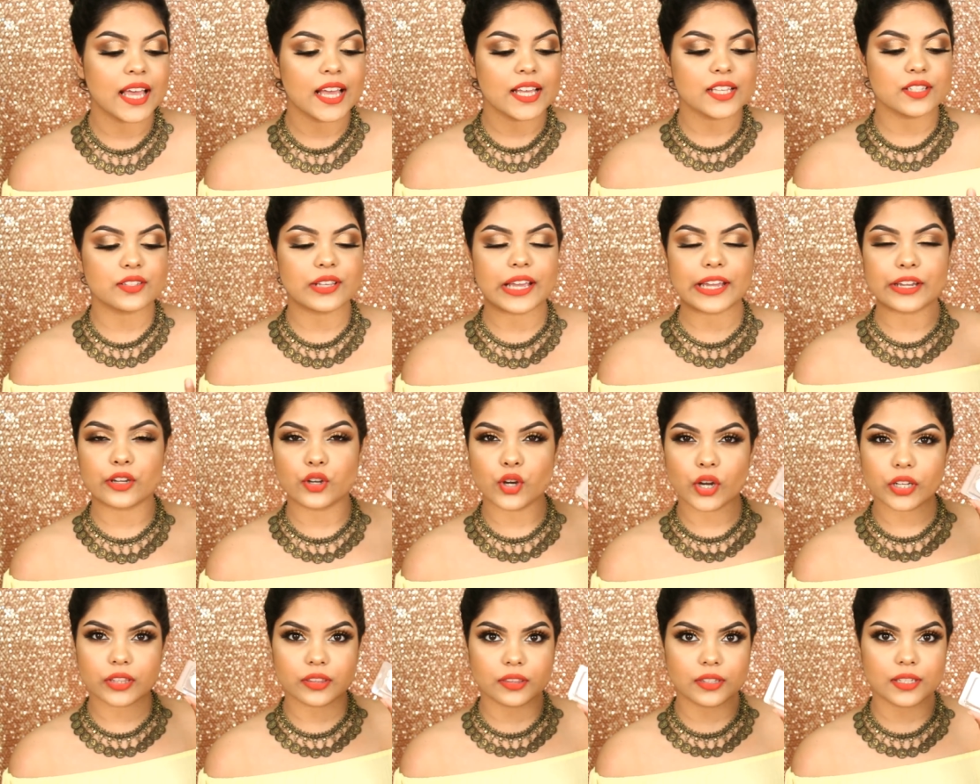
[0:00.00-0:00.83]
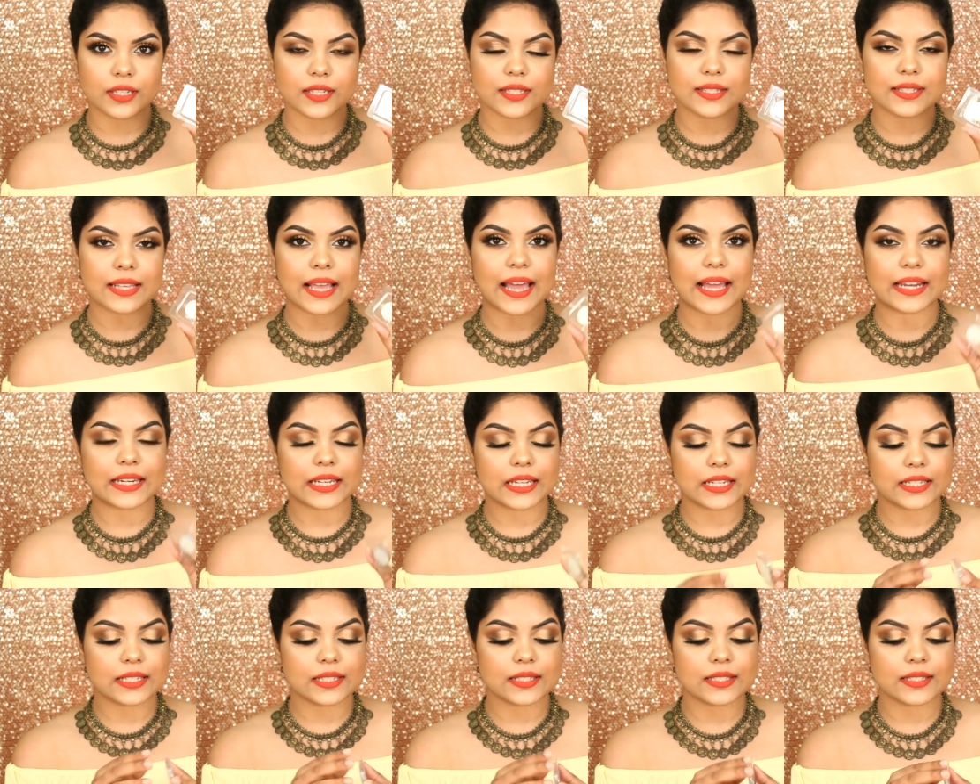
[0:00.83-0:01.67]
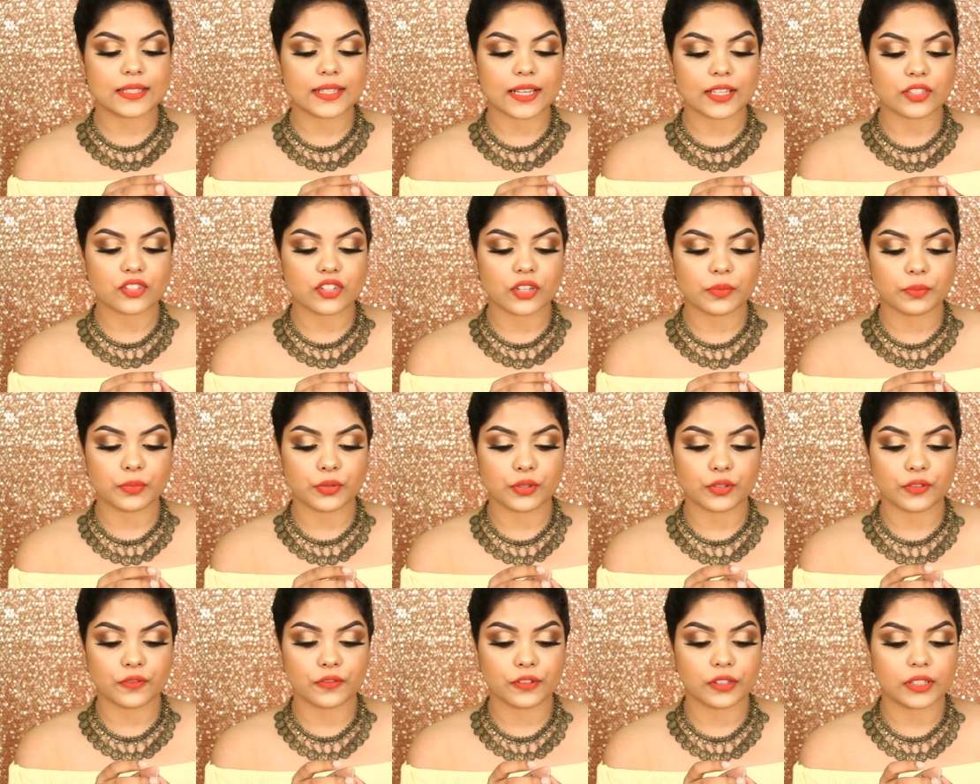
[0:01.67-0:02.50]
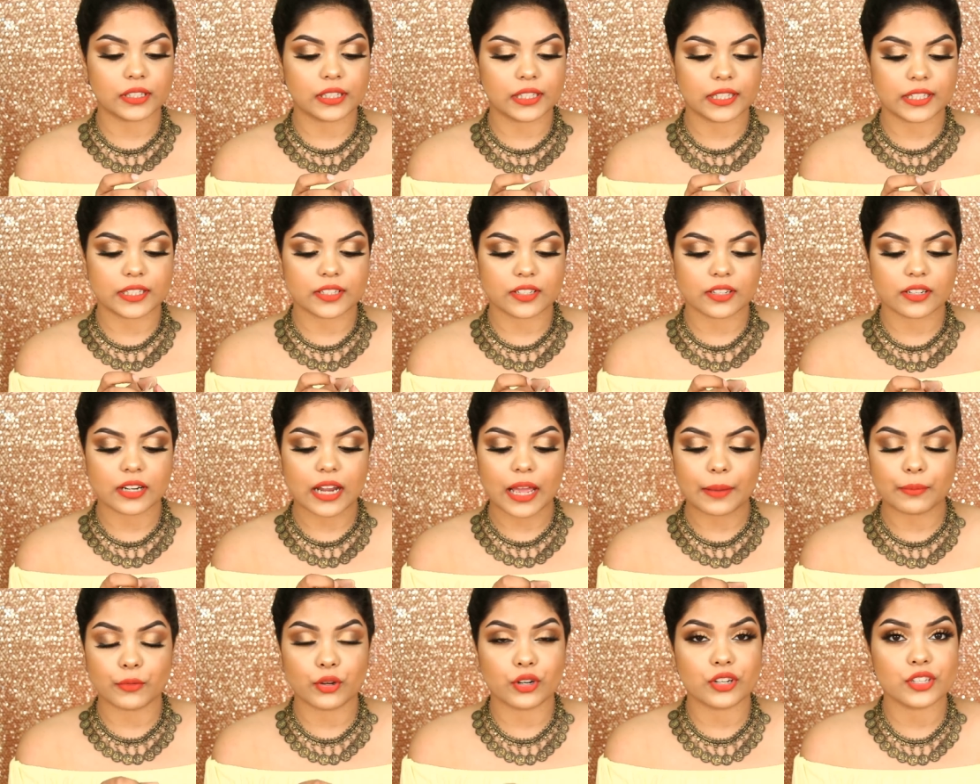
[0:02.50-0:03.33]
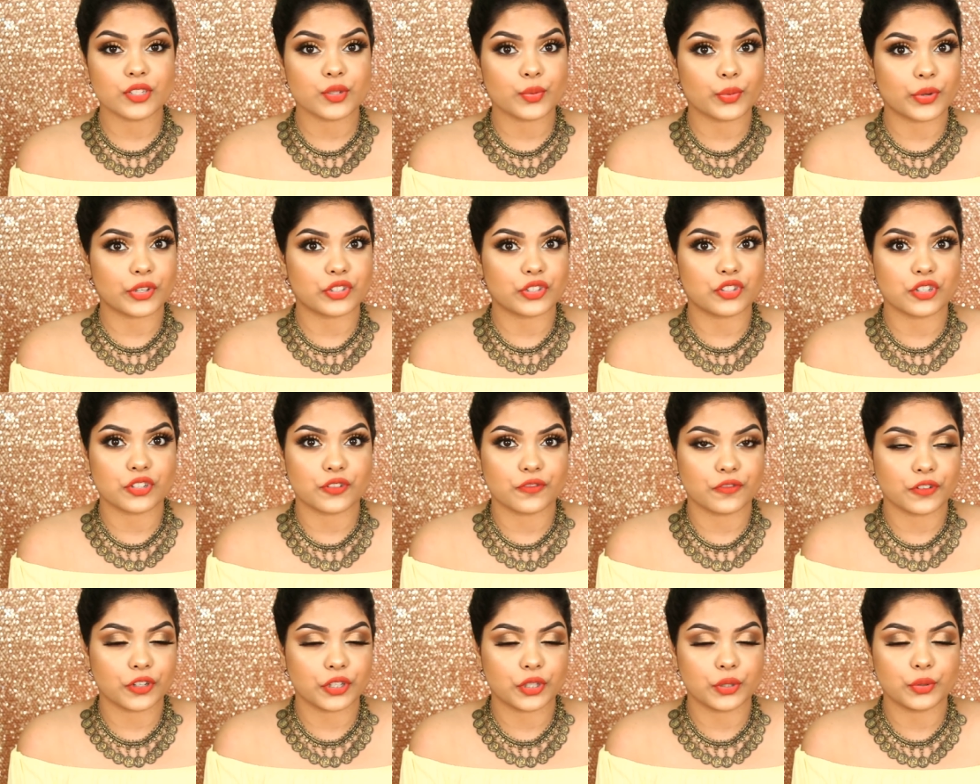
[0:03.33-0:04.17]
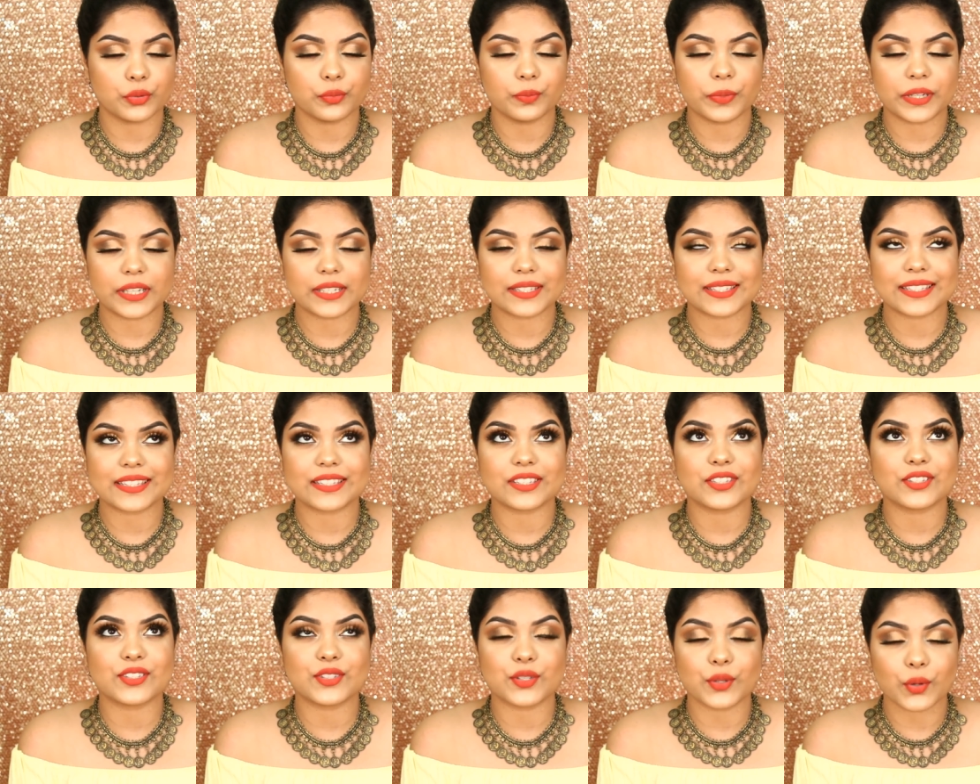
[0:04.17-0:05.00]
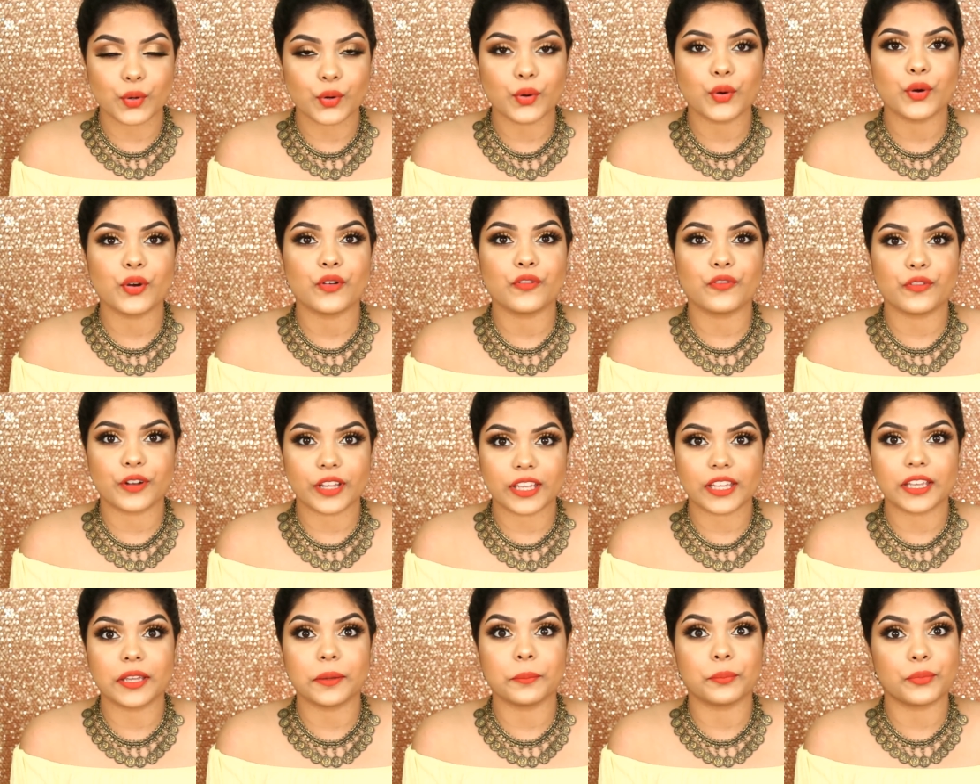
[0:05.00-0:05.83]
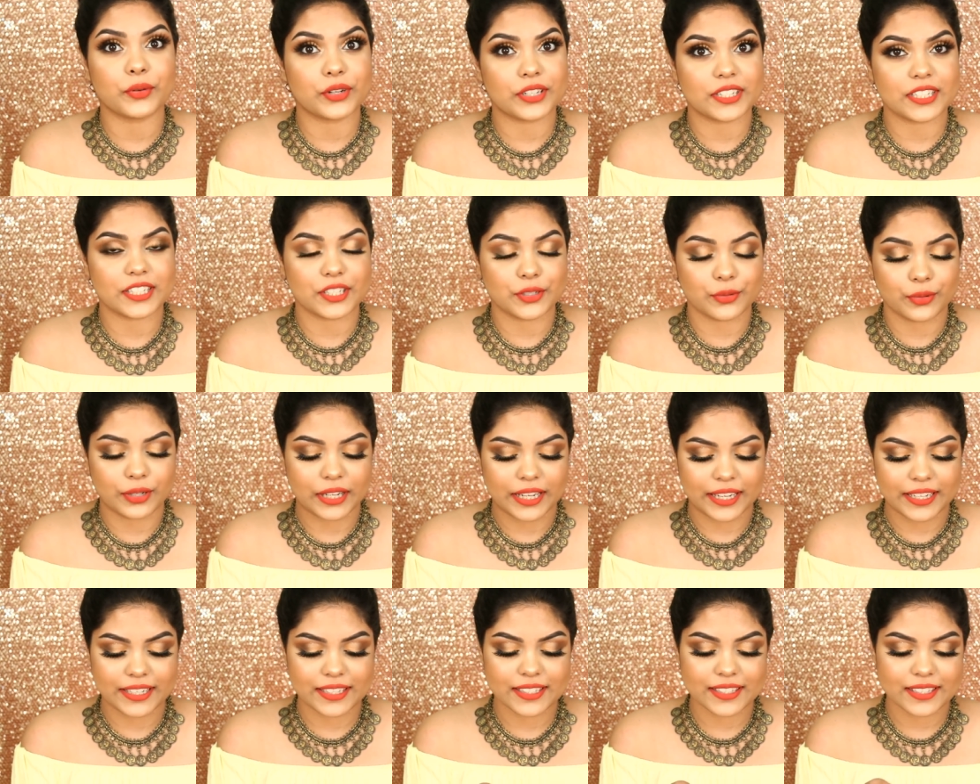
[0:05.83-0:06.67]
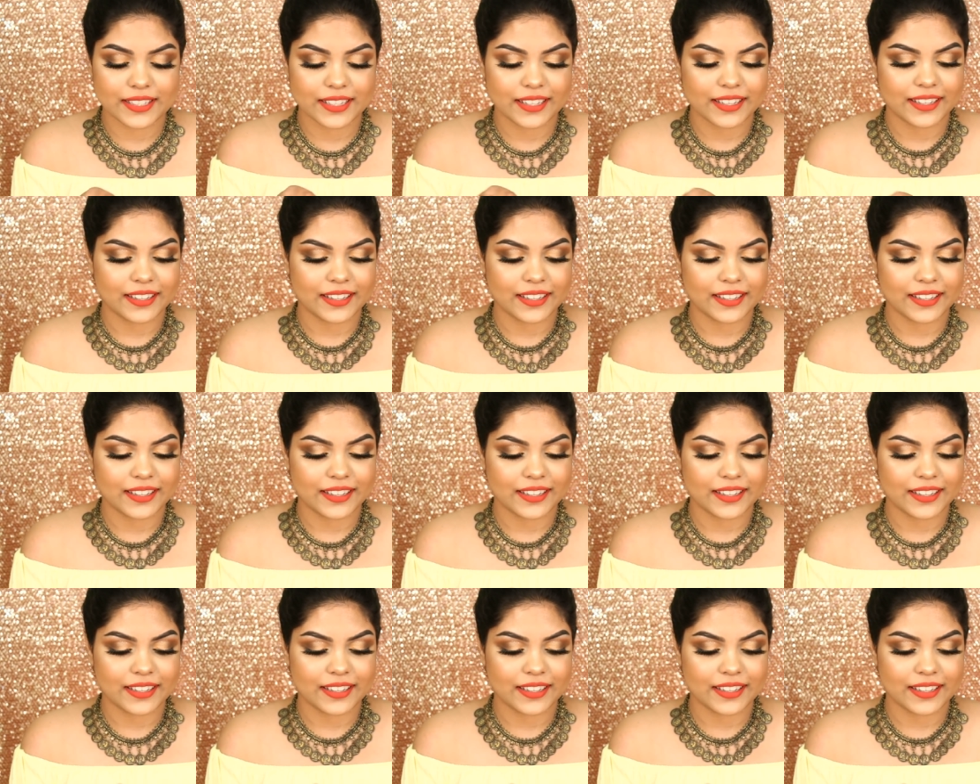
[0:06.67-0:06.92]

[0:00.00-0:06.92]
So I got this and it is such a beautiful glitter. I'm gonna swatch it for you because it's so freaking pretty, you guys.